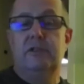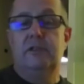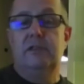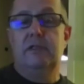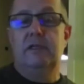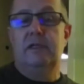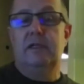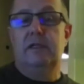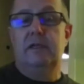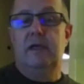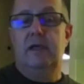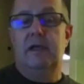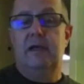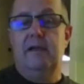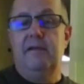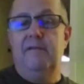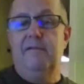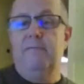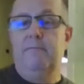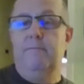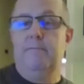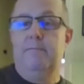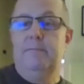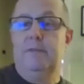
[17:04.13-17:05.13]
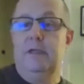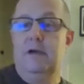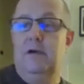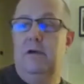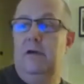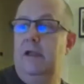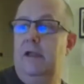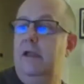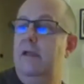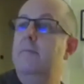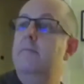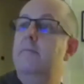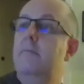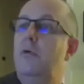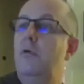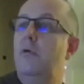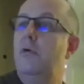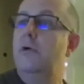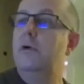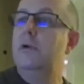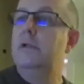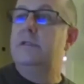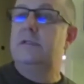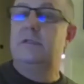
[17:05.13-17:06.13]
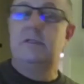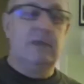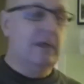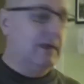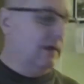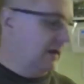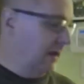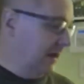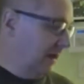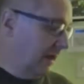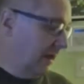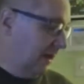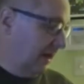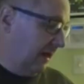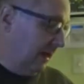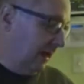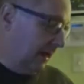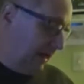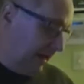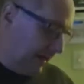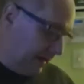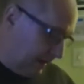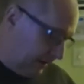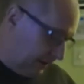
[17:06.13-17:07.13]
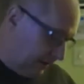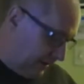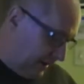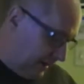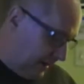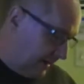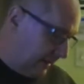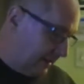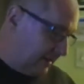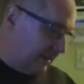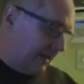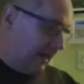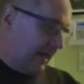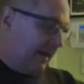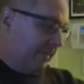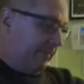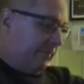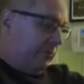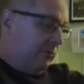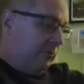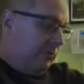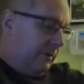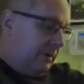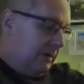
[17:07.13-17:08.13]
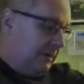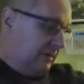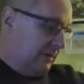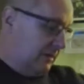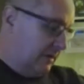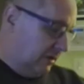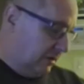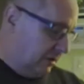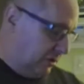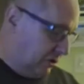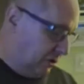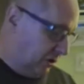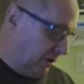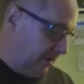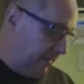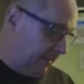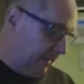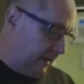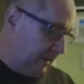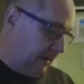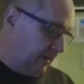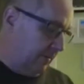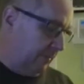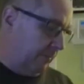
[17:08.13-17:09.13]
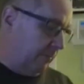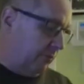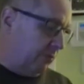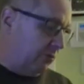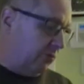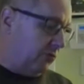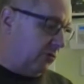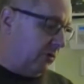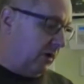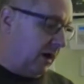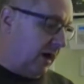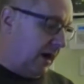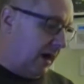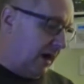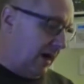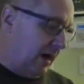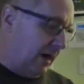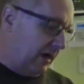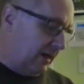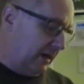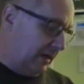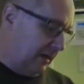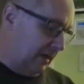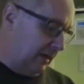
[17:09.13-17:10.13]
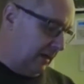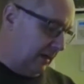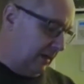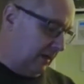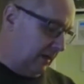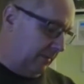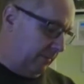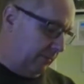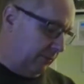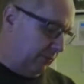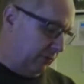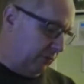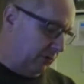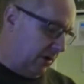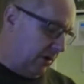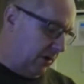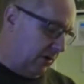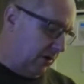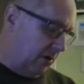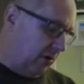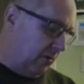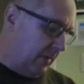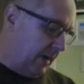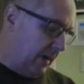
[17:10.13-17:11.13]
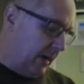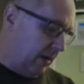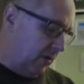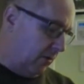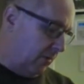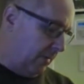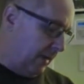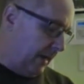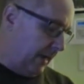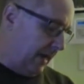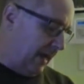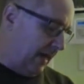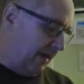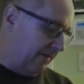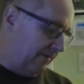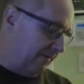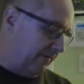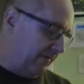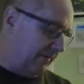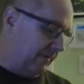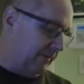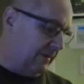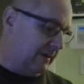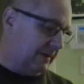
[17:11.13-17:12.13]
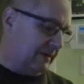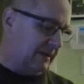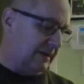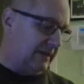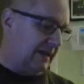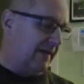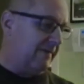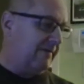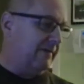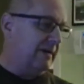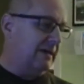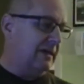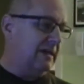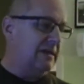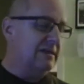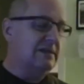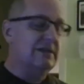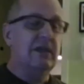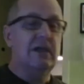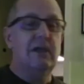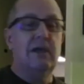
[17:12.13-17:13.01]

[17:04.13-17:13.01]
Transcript: that are imports. And a great example is the German prog proto-metal band from the 70s